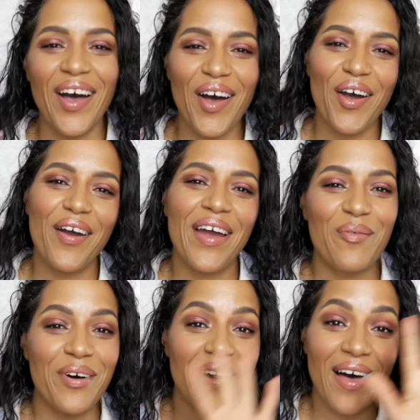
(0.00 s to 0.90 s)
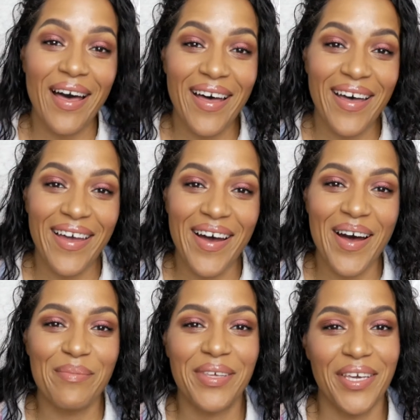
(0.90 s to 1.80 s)
Alright, well, hi,
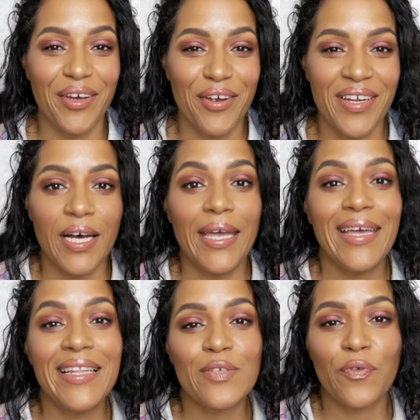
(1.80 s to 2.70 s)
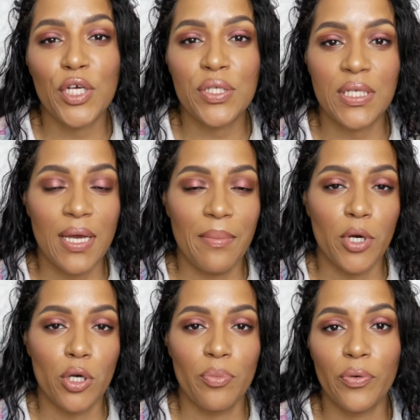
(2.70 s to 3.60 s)
I'm Karen. In this video today, I'm
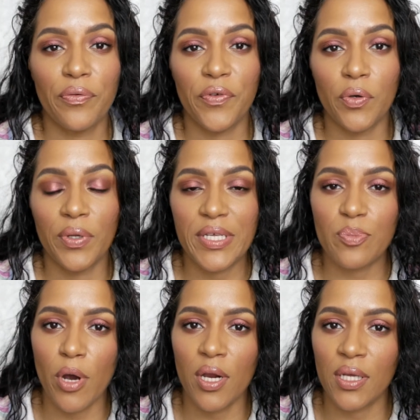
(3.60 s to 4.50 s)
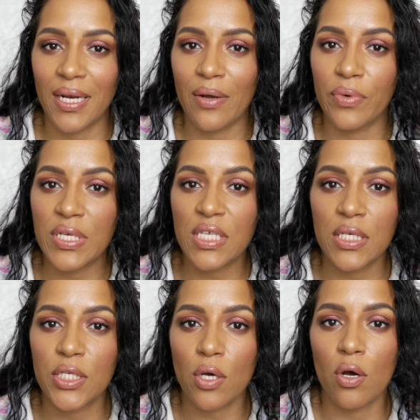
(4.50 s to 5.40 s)
gonna be reviewing this product that I recently
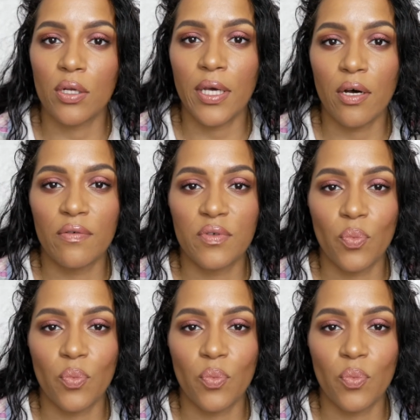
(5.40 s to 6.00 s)
saw on e.l.f.'s